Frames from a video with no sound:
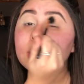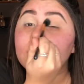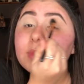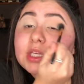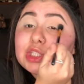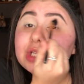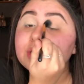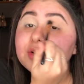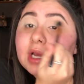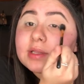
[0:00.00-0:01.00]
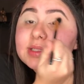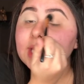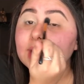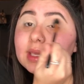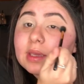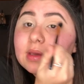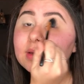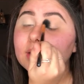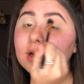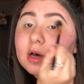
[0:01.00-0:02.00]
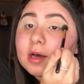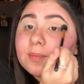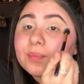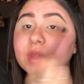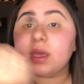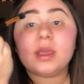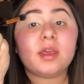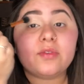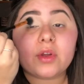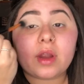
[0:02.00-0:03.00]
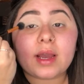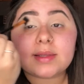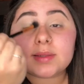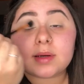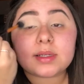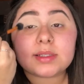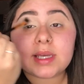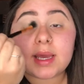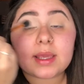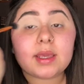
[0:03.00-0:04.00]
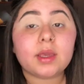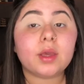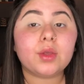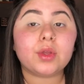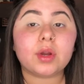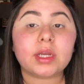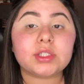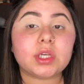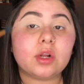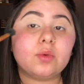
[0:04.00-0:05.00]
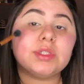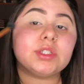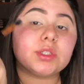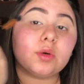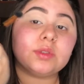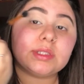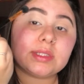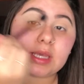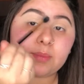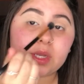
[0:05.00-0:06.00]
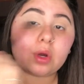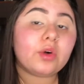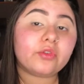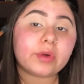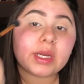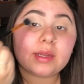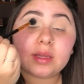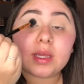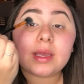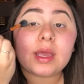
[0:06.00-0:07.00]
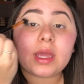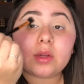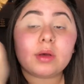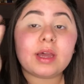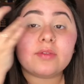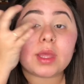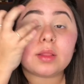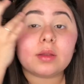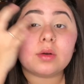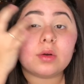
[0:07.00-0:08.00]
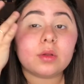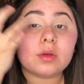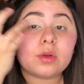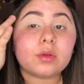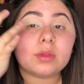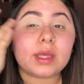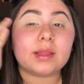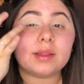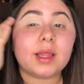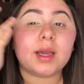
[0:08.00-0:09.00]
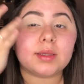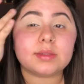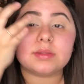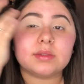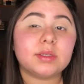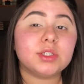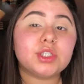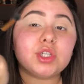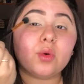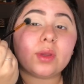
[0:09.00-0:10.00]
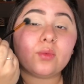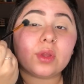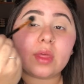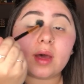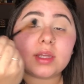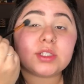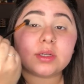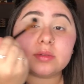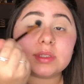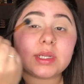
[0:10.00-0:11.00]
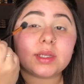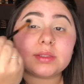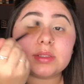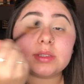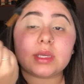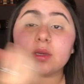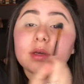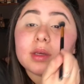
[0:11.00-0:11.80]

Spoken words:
Make sure they're not tacky. If your eyes are tacky, your eyeshadow will just go skipping over it, and you'll have like little lines showing where the eyeshadow did not stick.